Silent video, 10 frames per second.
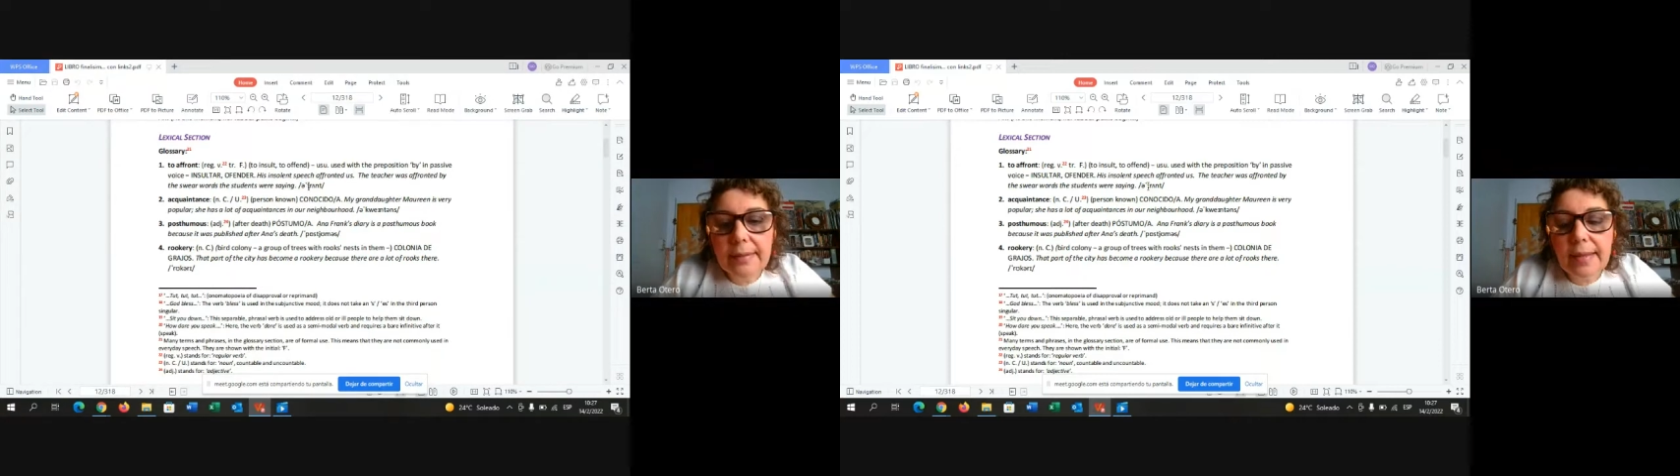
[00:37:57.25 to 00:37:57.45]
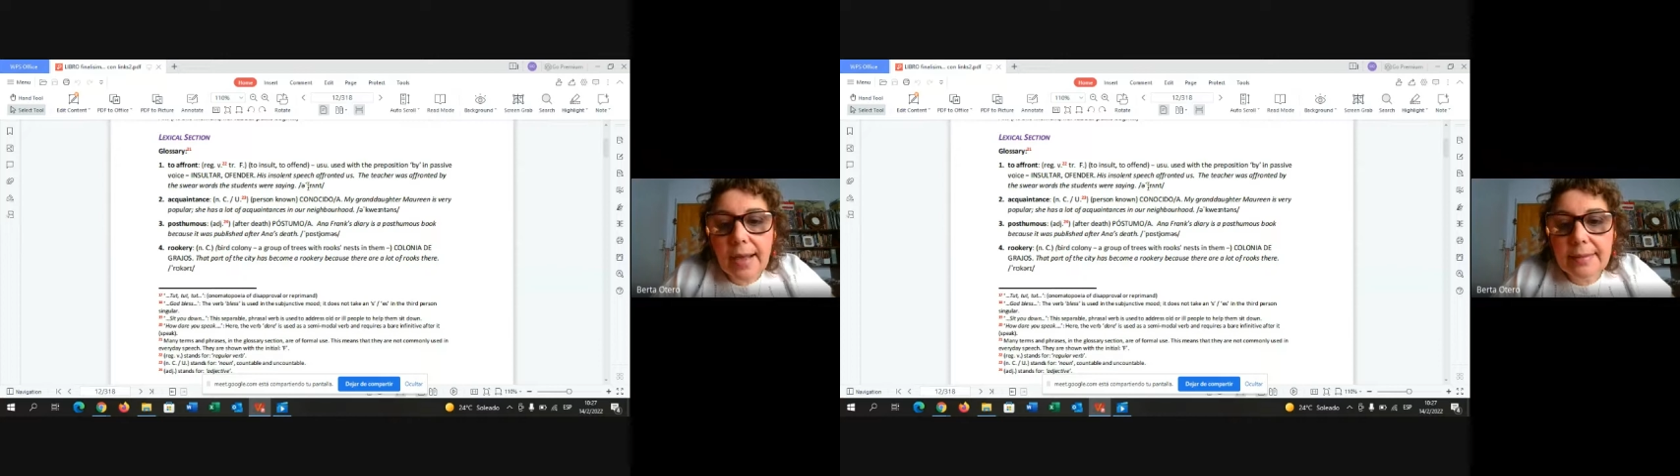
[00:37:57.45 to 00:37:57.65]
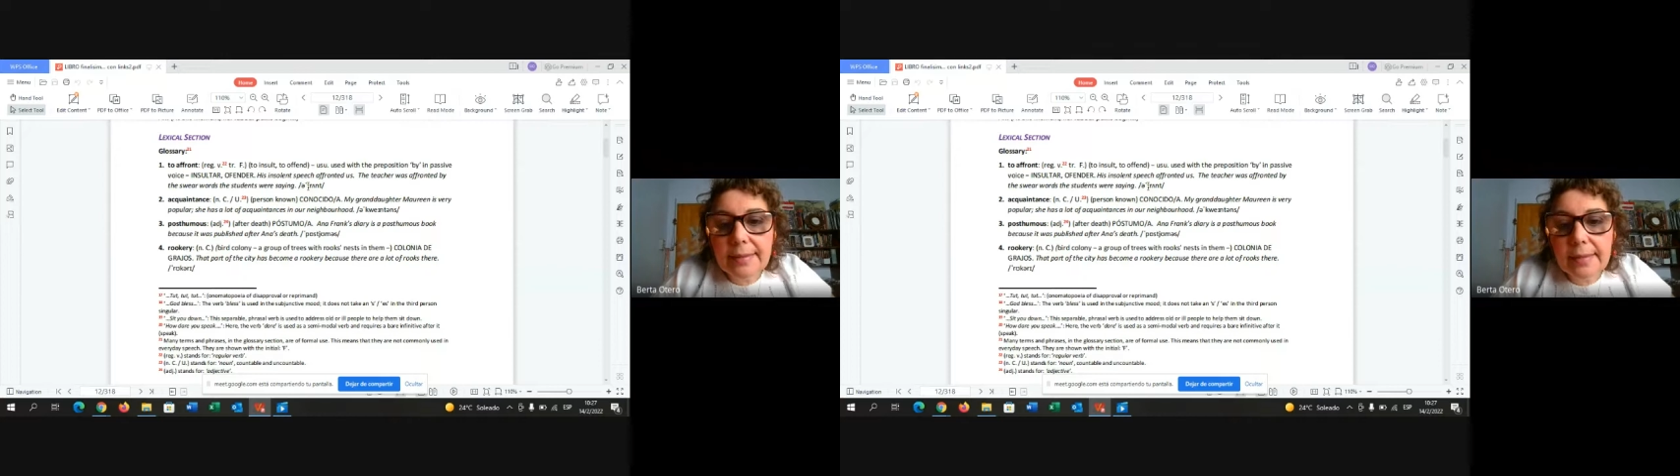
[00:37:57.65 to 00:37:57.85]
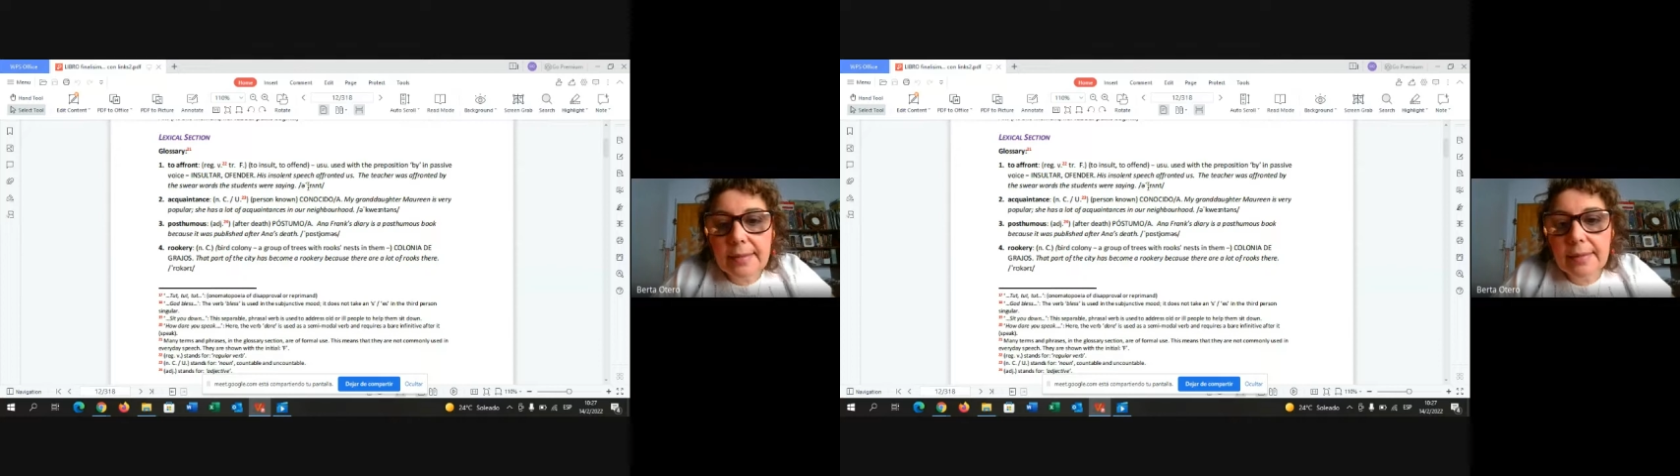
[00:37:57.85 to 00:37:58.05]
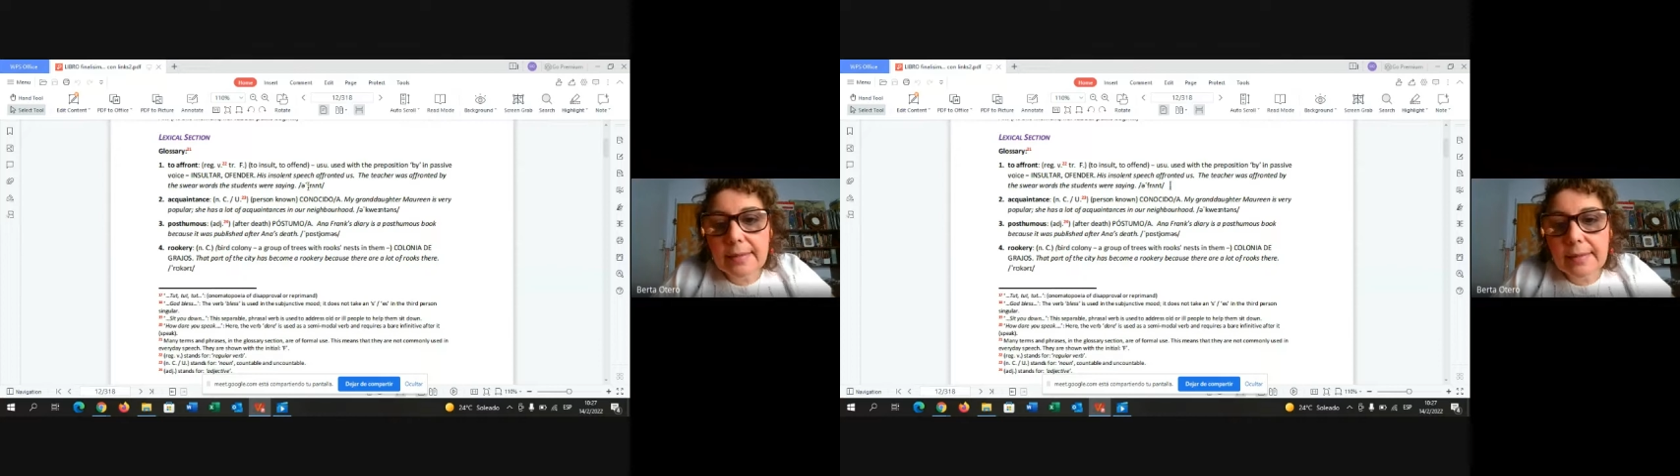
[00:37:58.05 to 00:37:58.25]
accent
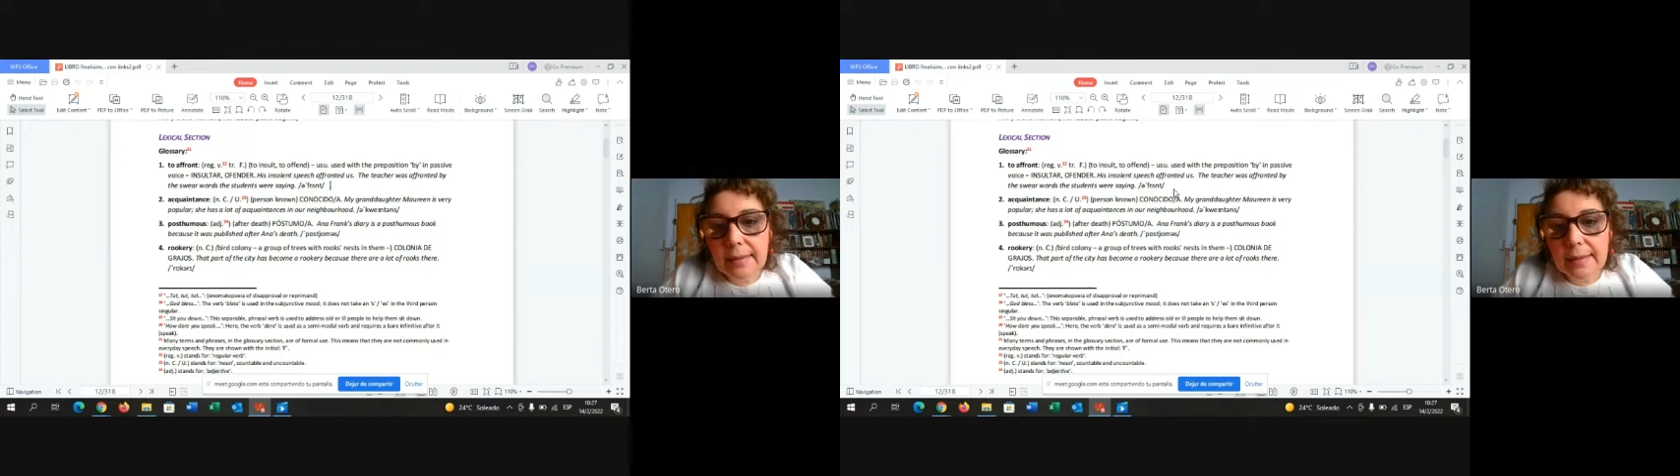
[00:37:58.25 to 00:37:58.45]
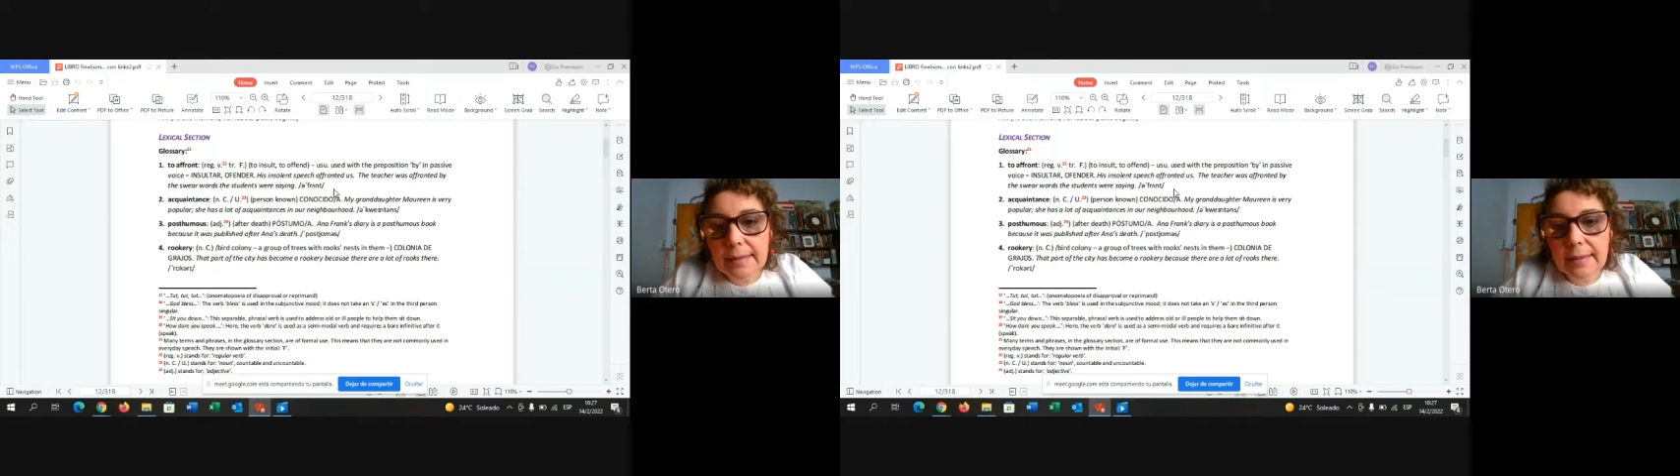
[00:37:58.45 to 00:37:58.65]
is in the